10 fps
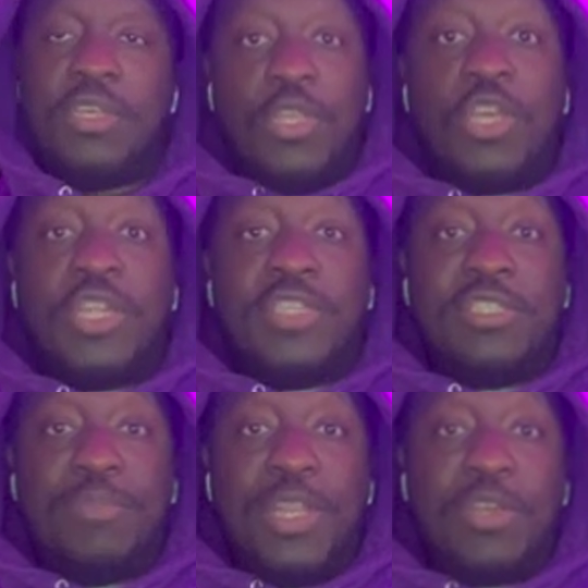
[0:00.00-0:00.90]
You're going to
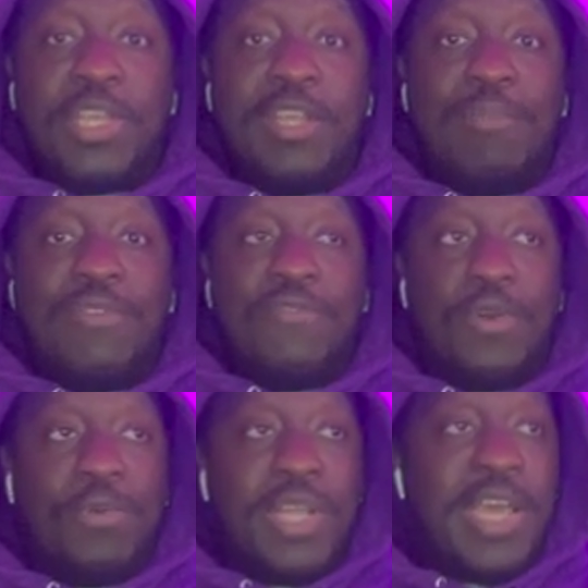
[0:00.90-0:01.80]
see me looking at my
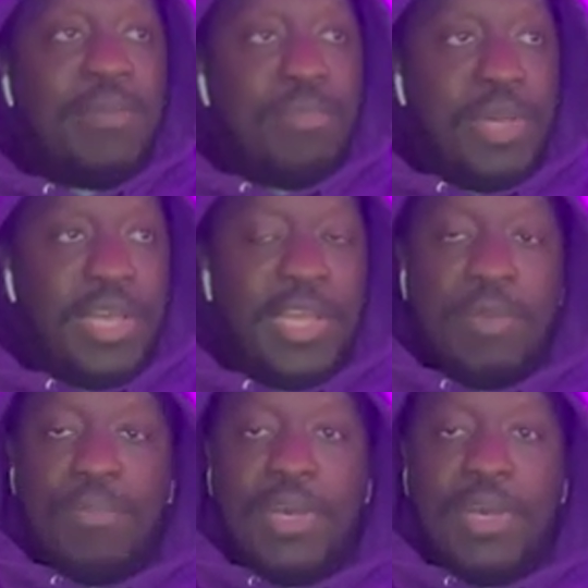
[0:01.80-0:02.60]
phone and my